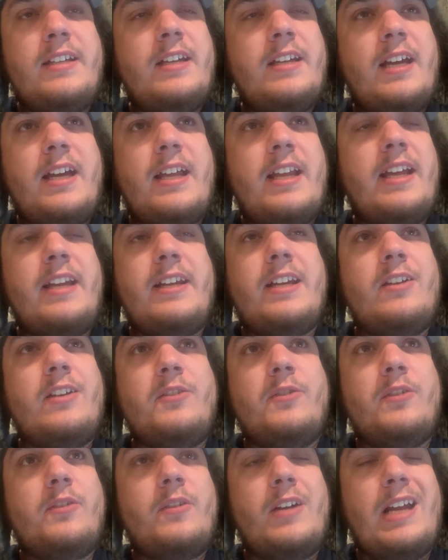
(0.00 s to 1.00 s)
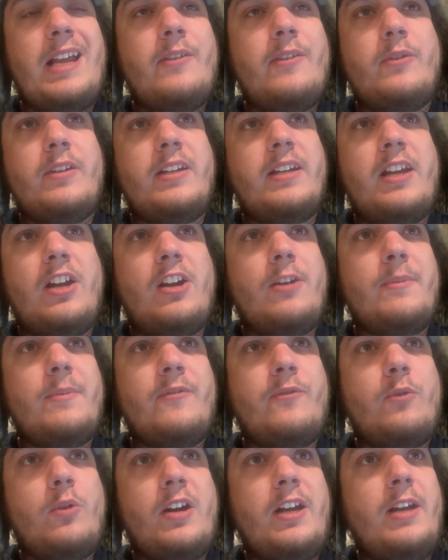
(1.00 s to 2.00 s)
I, I couldn't, I didn't really care
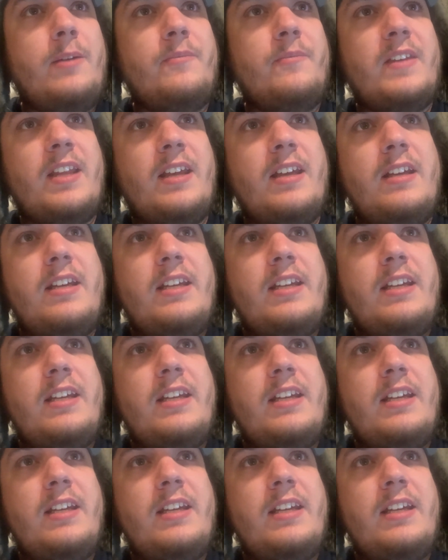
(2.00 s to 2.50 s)
about for him.